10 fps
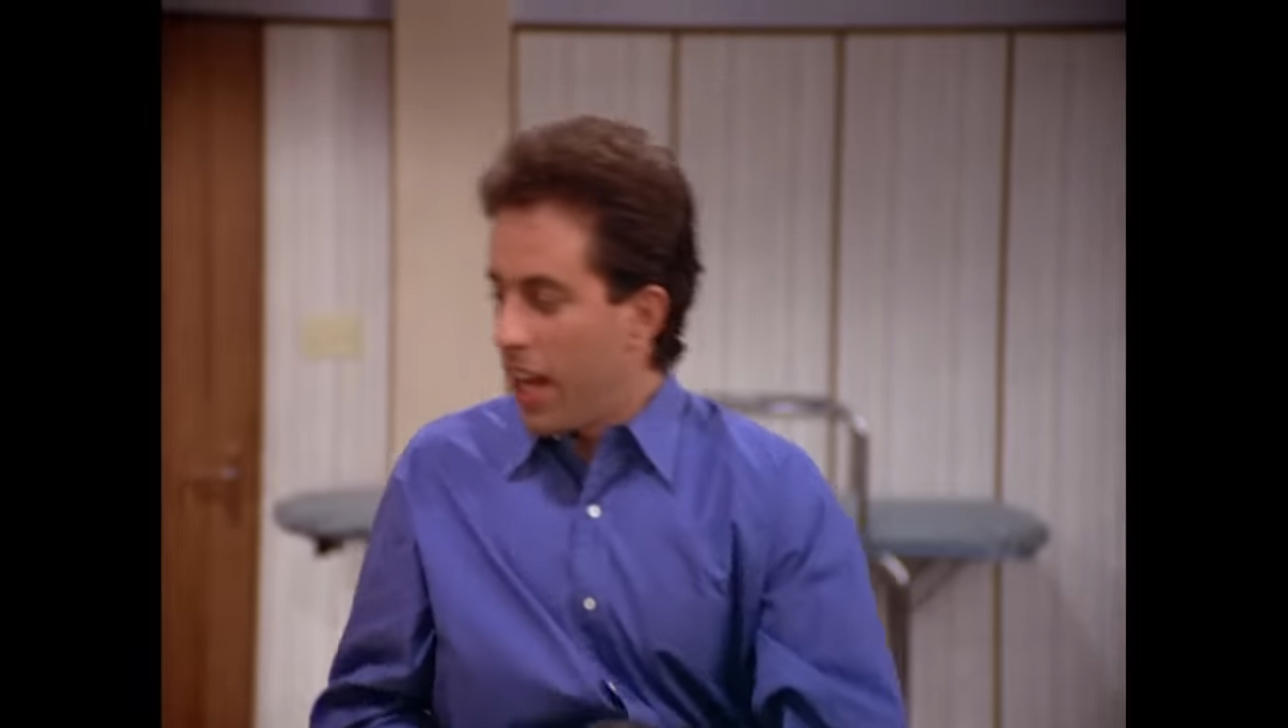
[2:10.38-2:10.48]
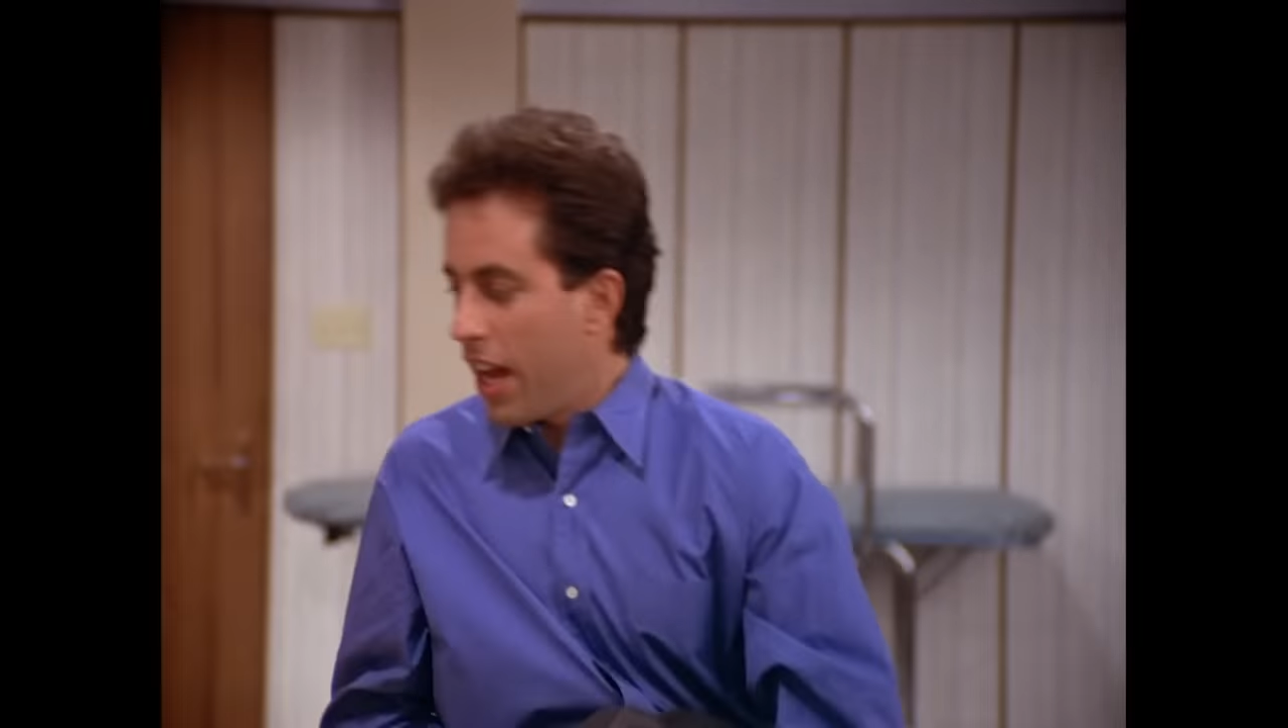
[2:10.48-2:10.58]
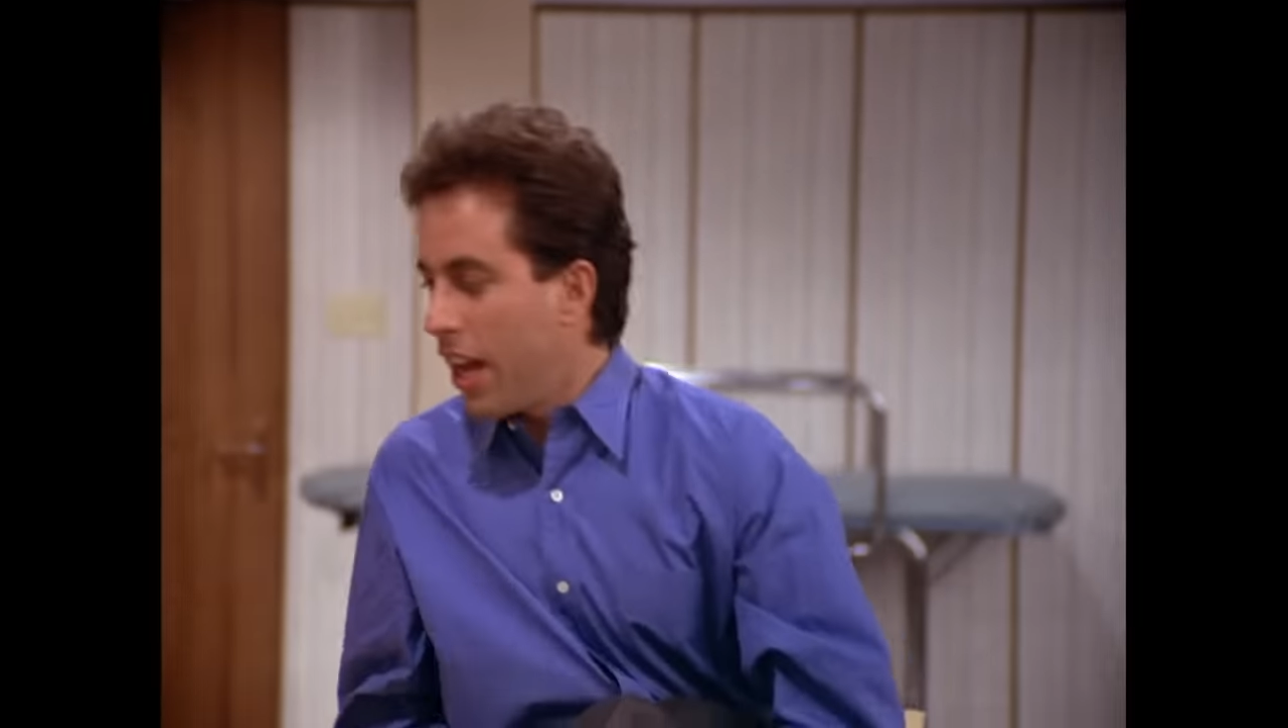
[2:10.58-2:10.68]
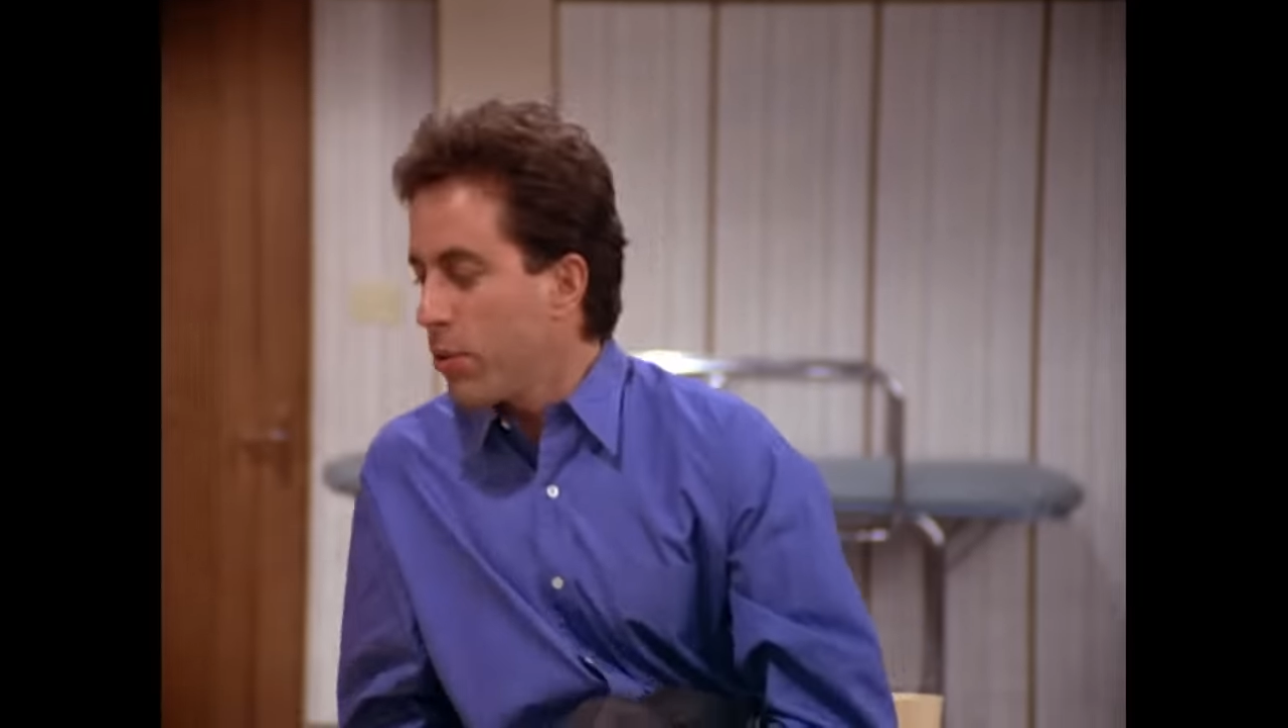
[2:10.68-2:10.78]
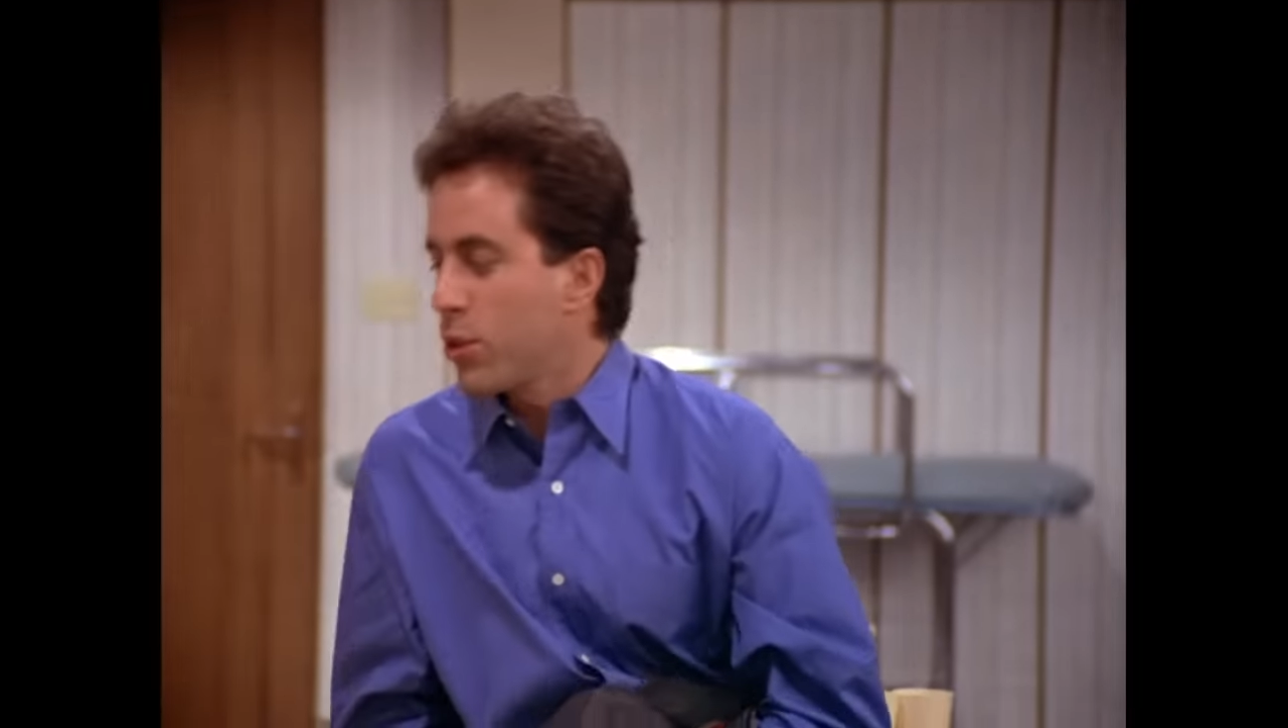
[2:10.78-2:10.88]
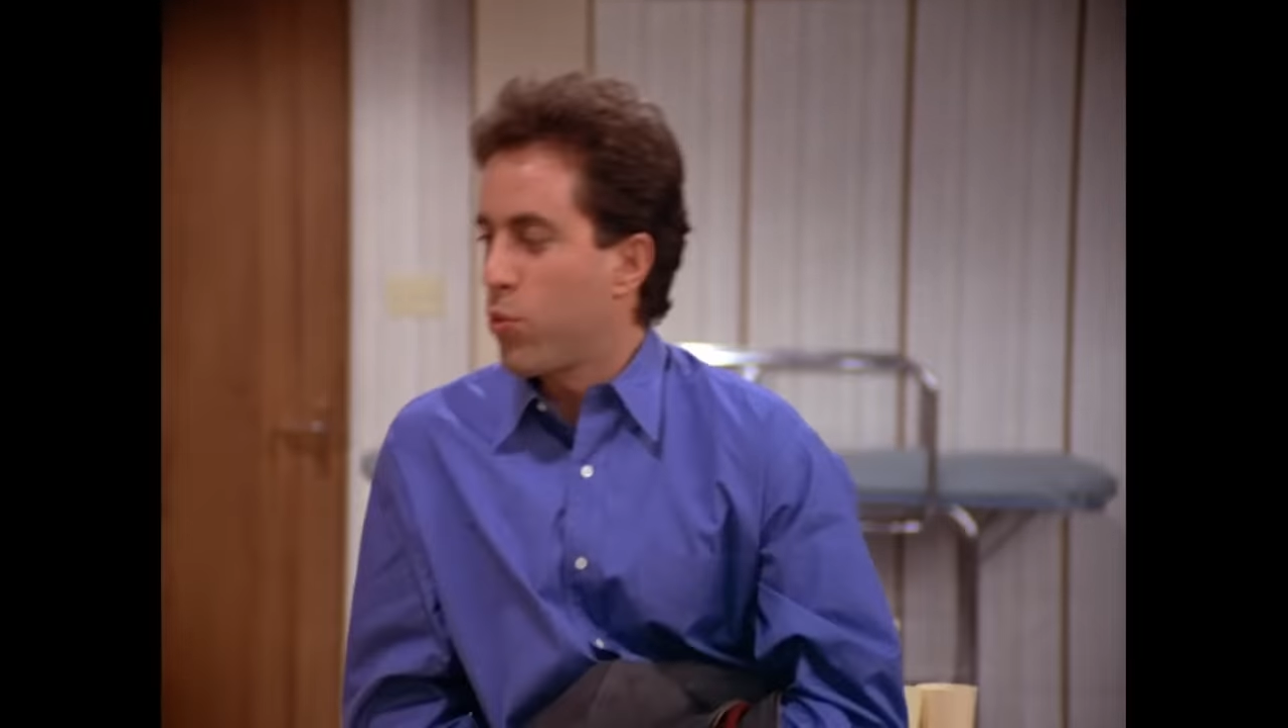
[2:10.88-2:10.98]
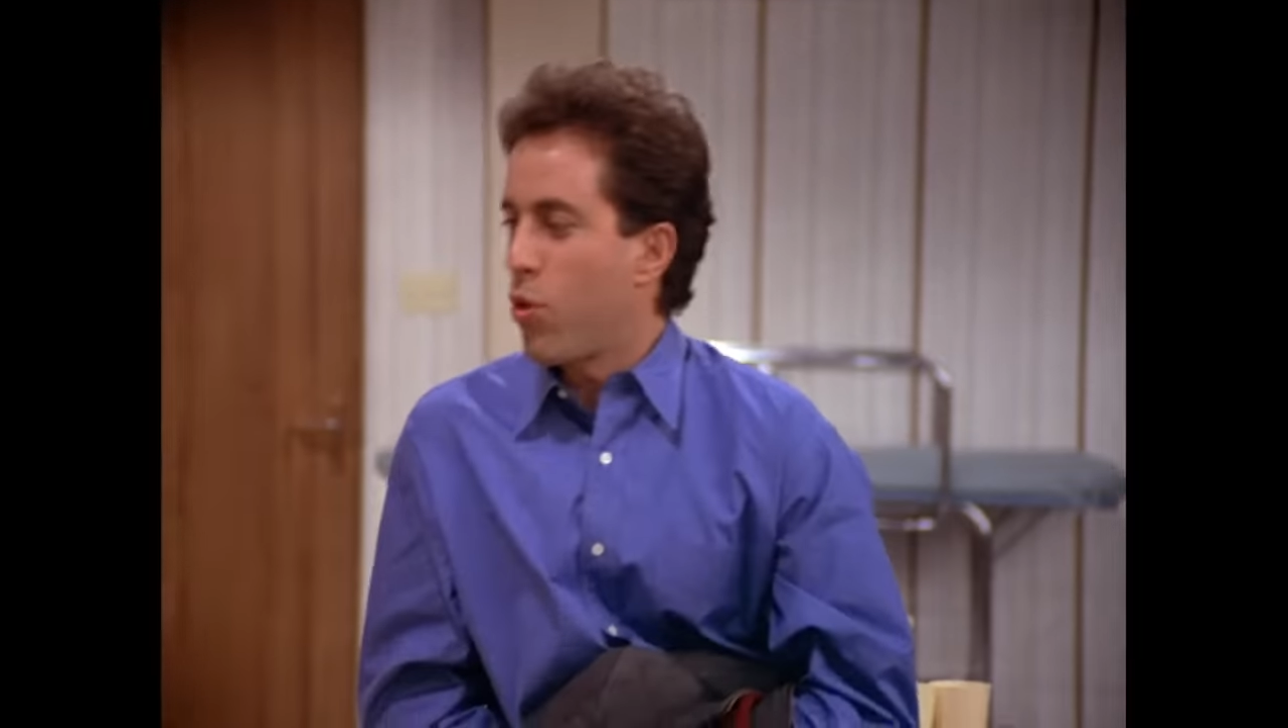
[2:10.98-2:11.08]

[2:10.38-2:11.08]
I was